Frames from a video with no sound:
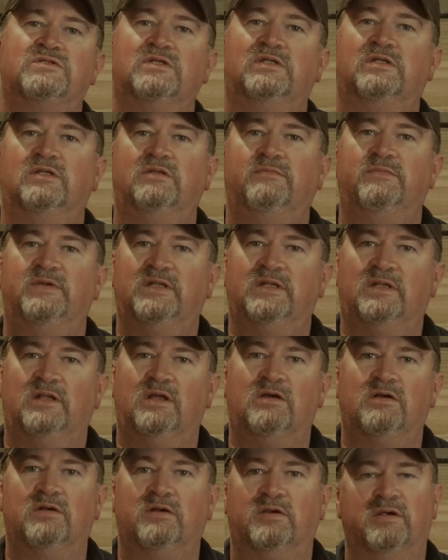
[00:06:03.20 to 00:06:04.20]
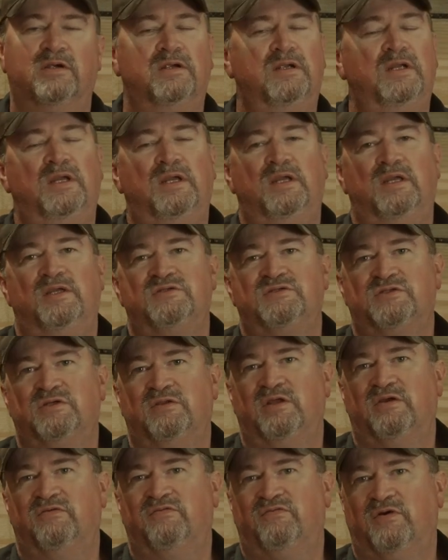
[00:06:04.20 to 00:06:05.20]
a little bit longer. So
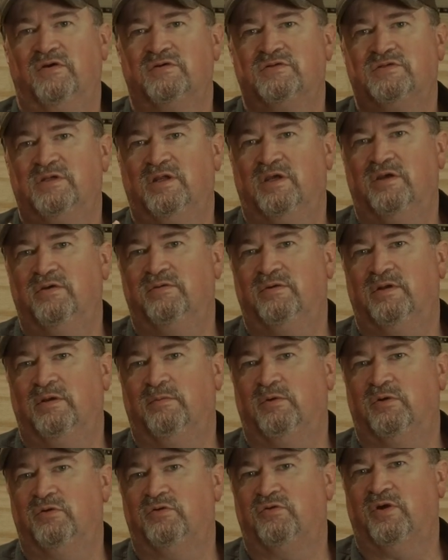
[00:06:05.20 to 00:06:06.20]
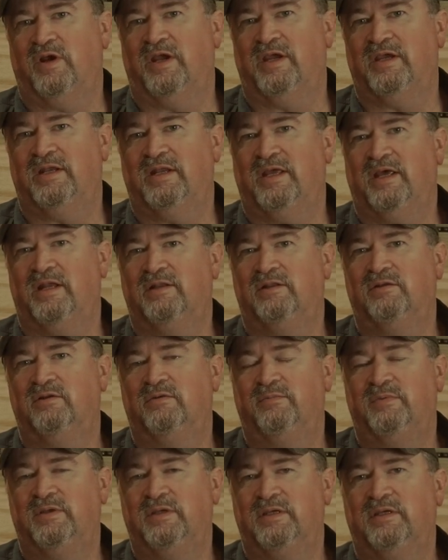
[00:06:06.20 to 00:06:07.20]
that first note, I'm going to drag it out a little
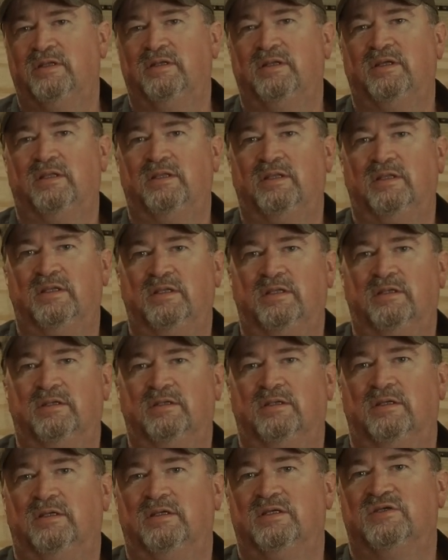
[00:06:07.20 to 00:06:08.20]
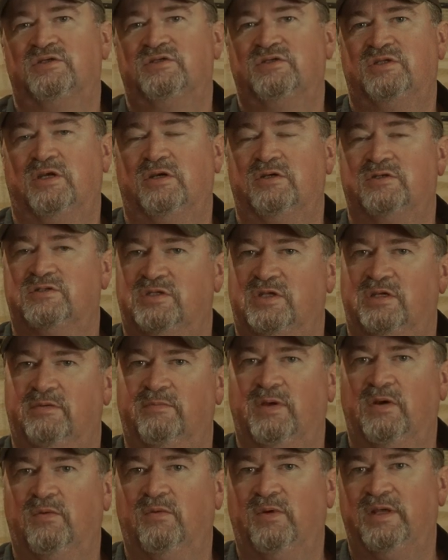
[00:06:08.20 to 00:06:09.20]
bit and then stair step
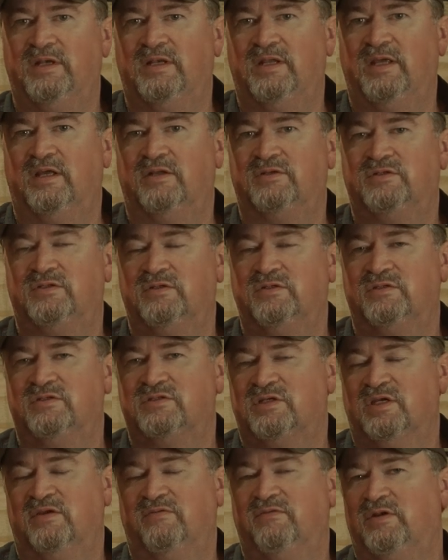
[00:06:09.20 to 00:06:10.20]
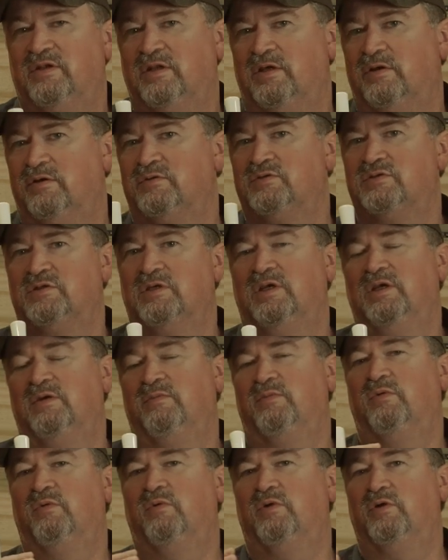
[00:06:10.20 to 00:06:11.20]
my way down to the 7 notes.
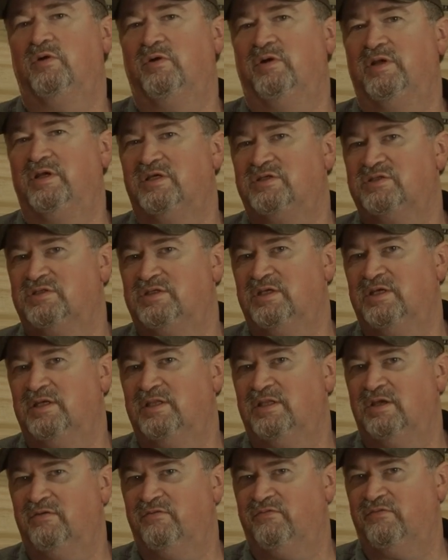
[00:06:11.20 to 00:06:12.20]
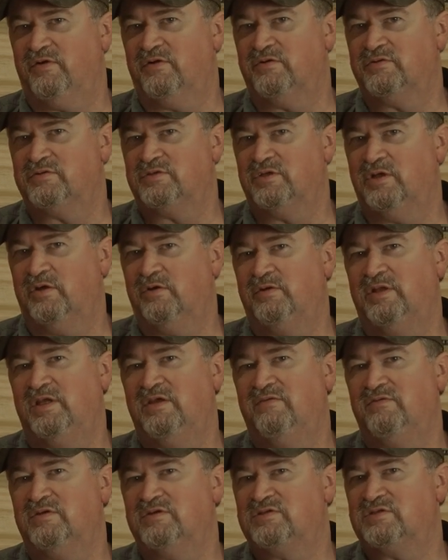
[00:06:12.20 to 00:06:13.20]
But we're going to extend that first note,
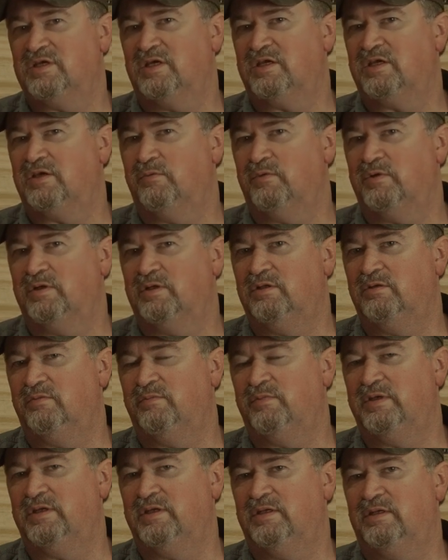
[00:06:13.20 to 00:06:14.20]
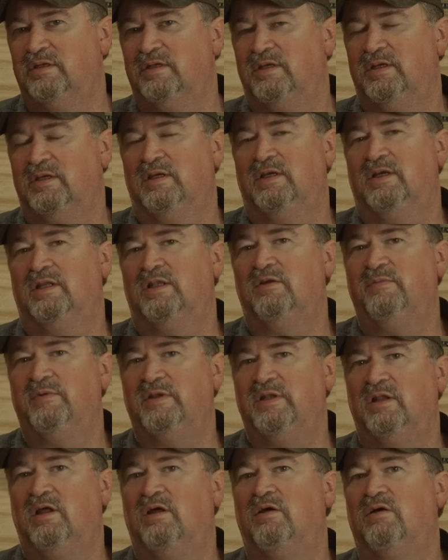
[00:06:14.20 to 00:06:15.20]
even the second one a little bit
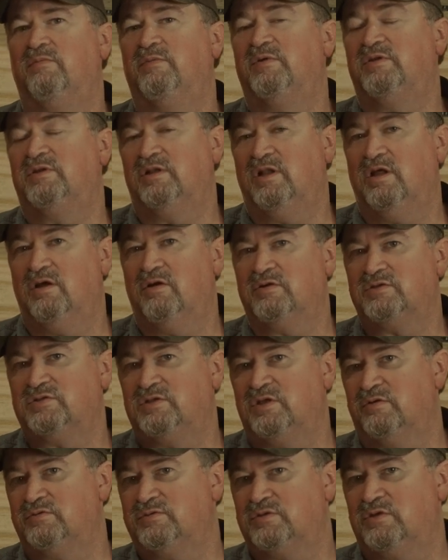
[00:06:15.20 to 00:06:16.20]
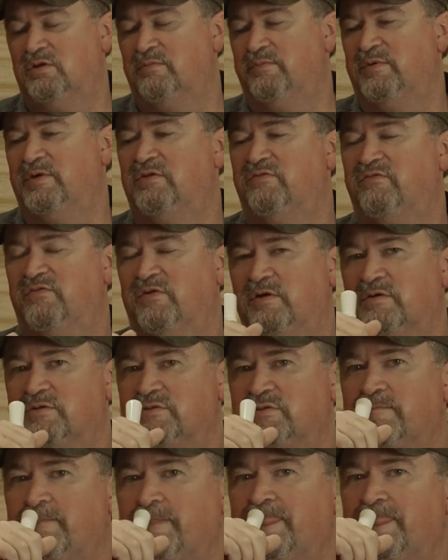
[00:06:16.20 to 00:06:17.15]
long, but the longest note's going to be the first.